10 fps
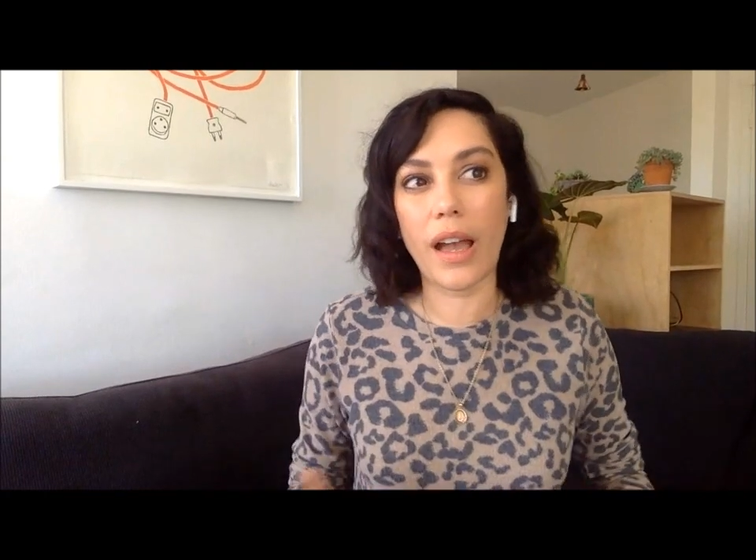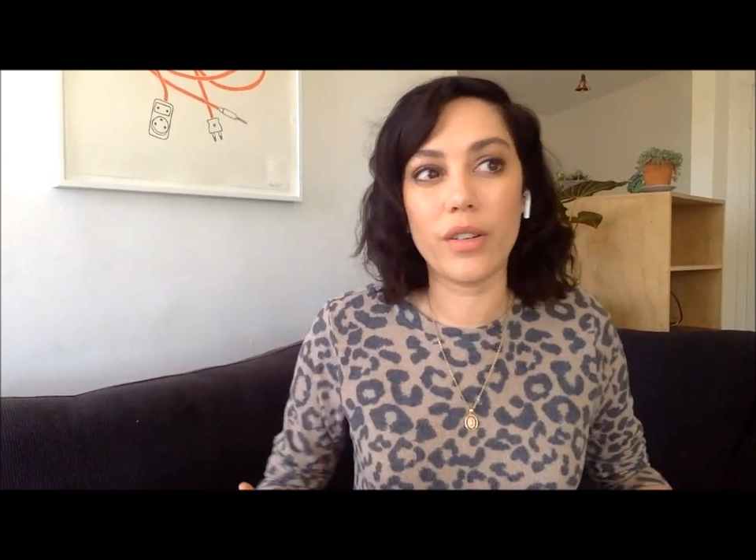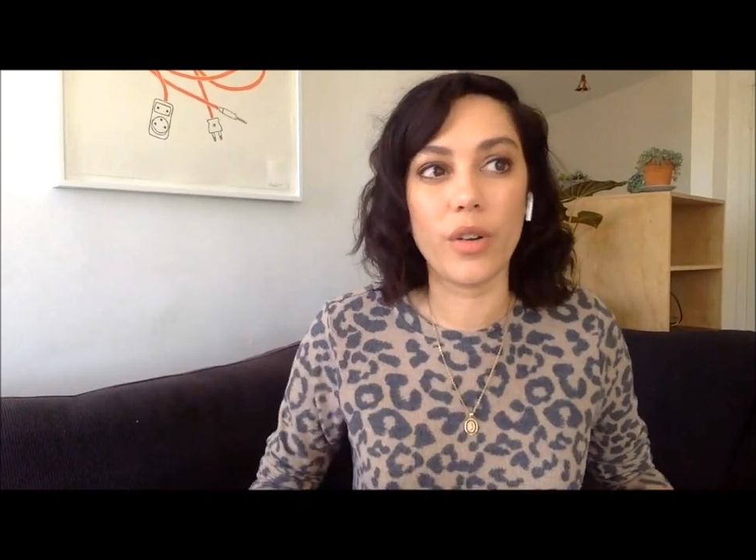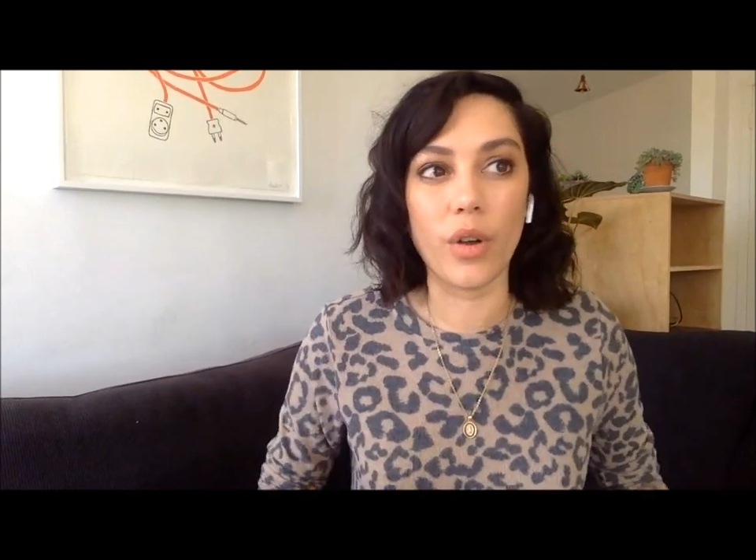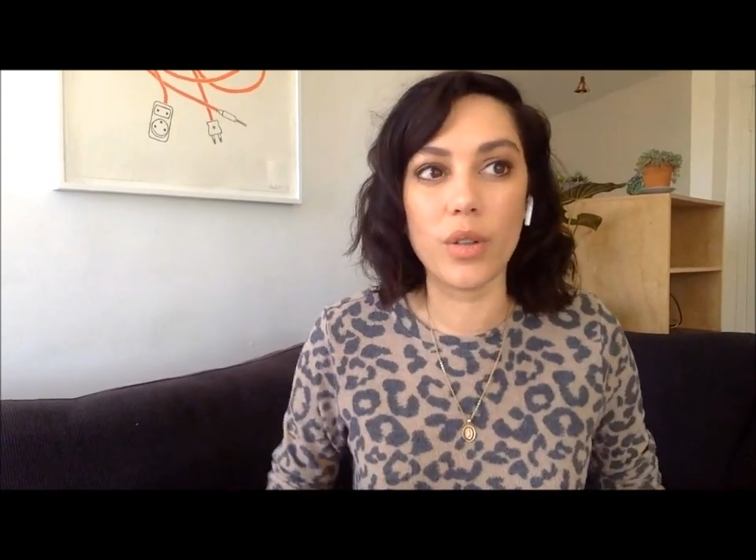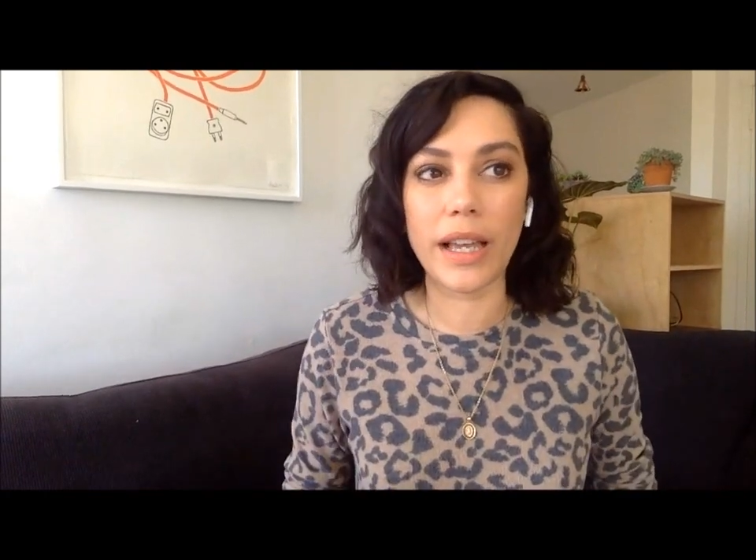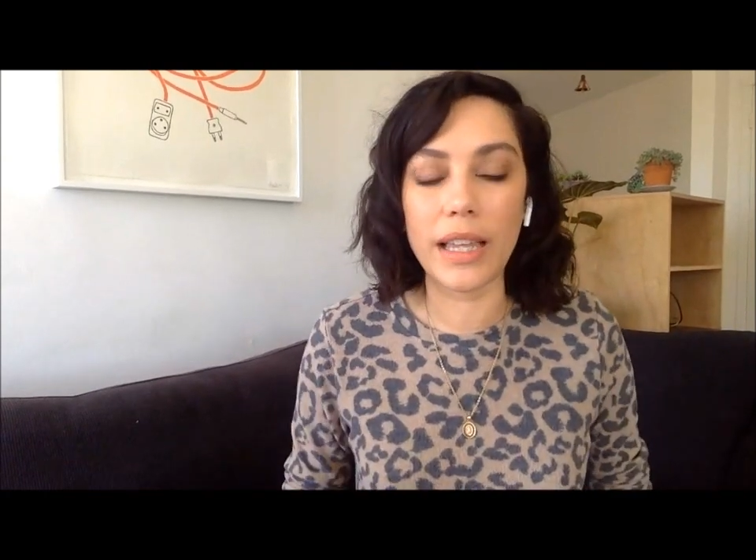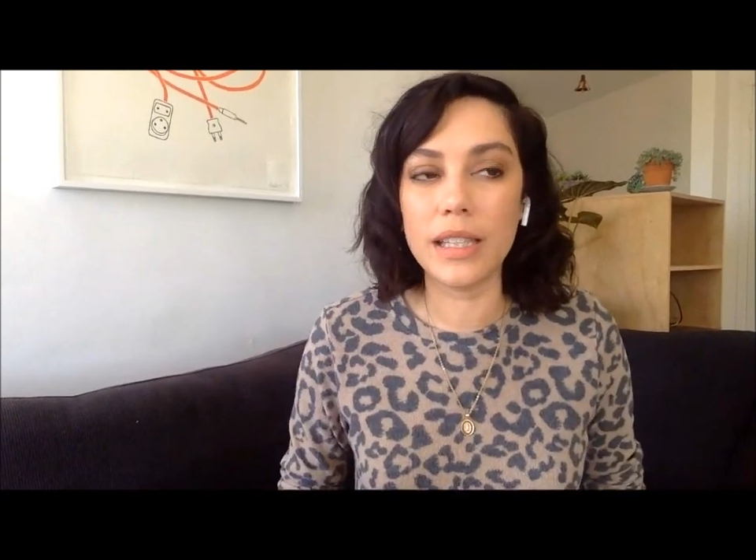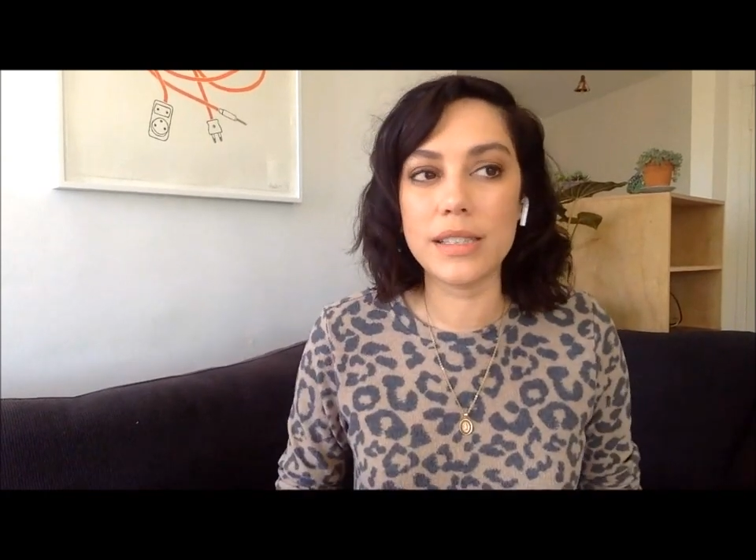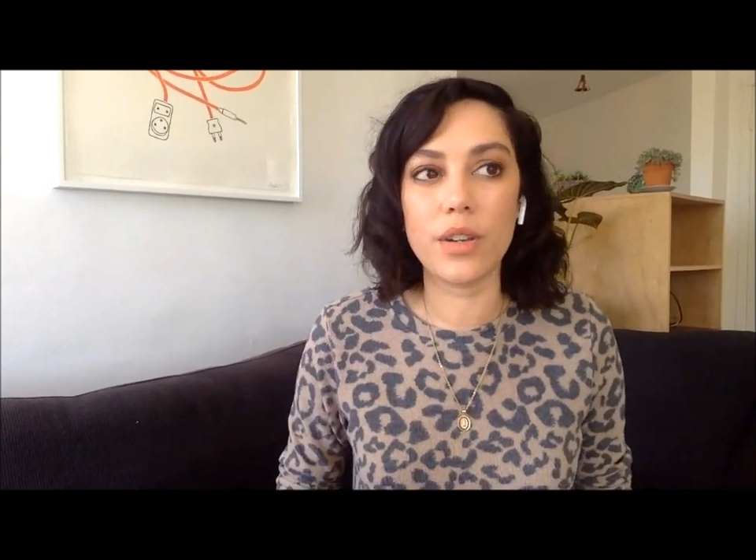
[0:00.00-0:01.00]
don't know, like,
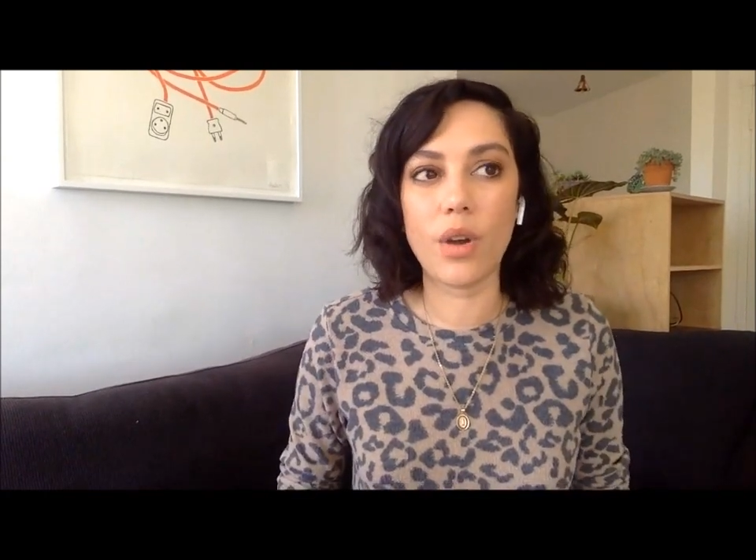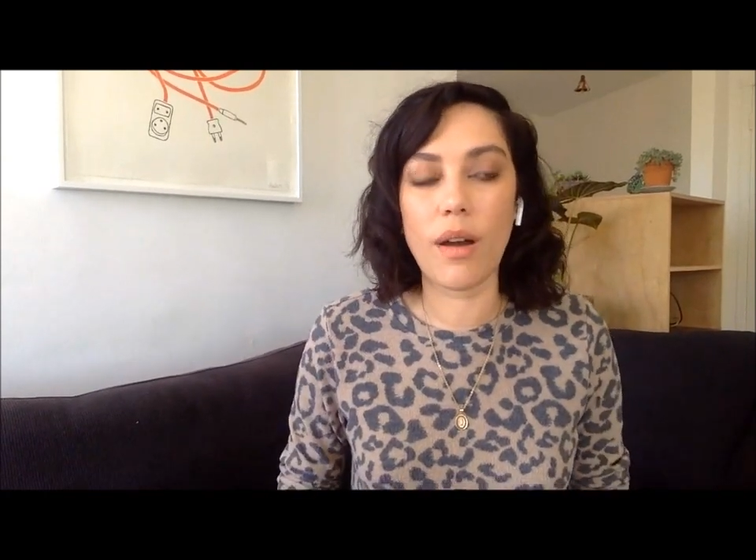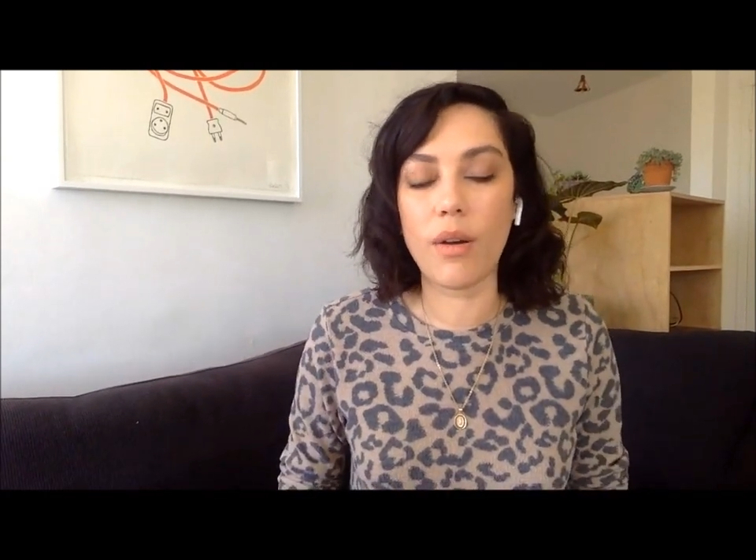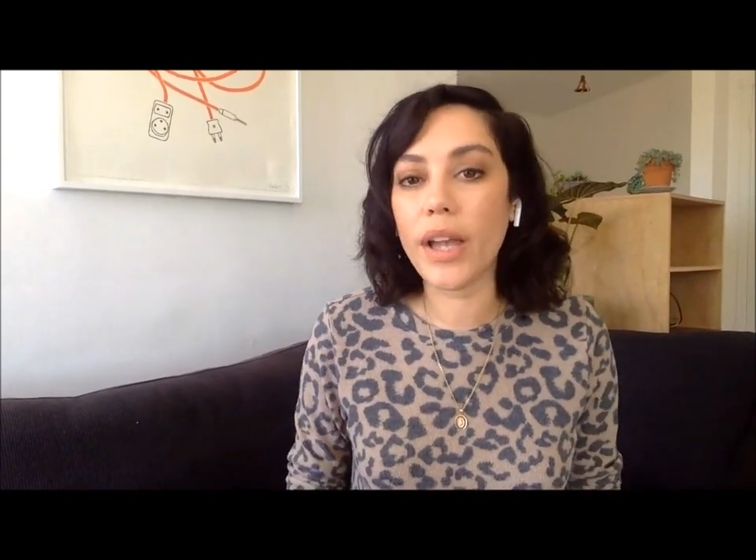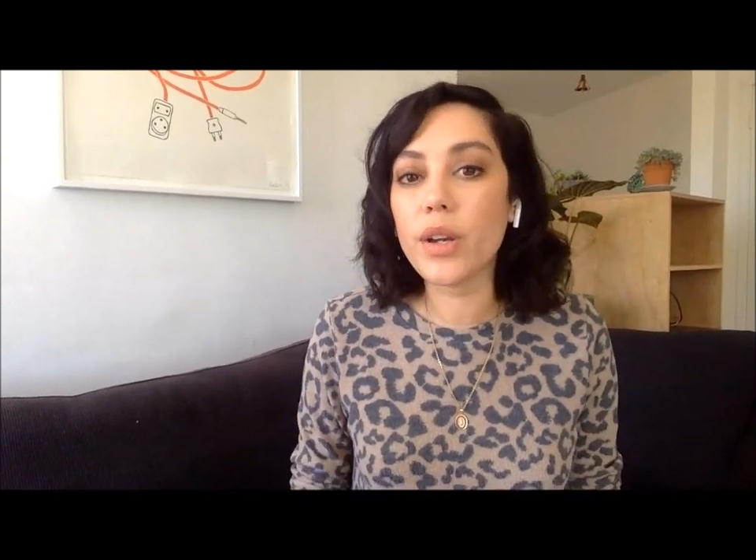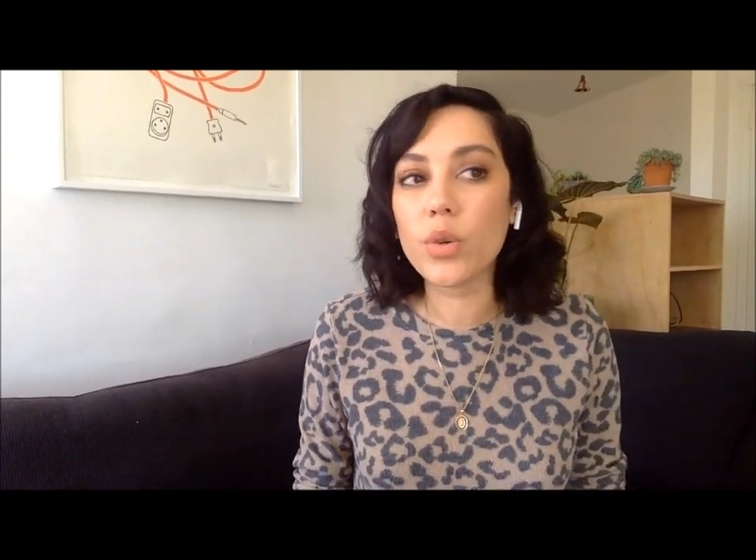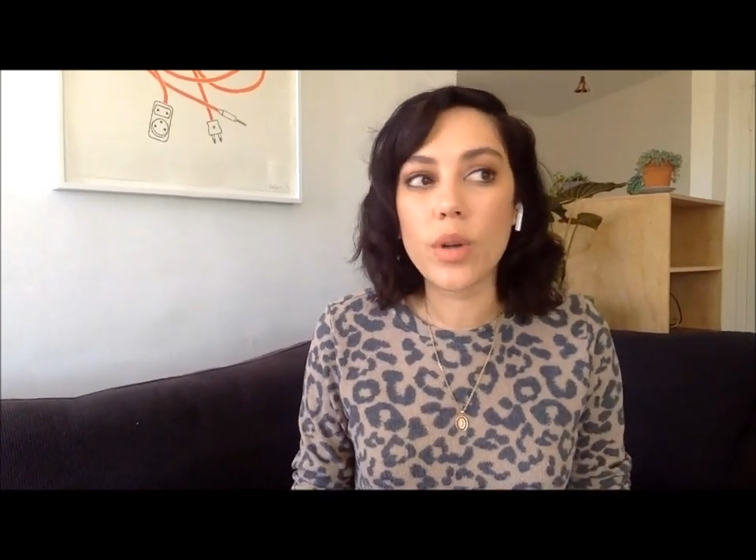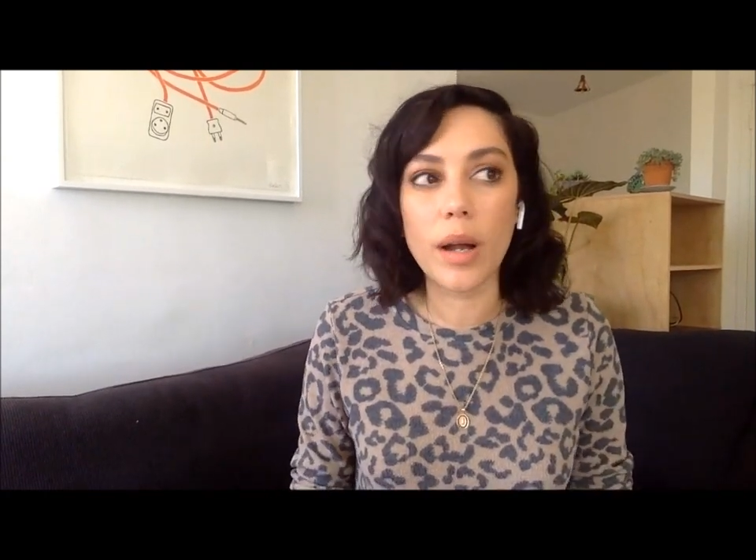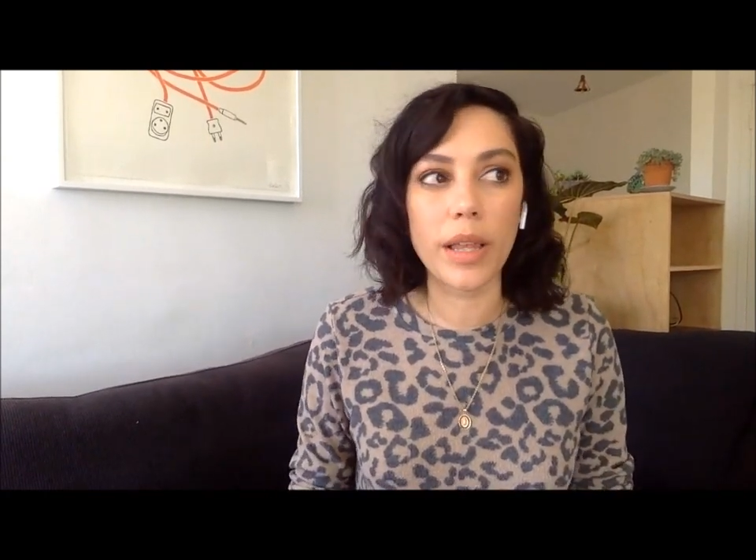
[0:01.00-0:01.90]
at least I know how I grew up.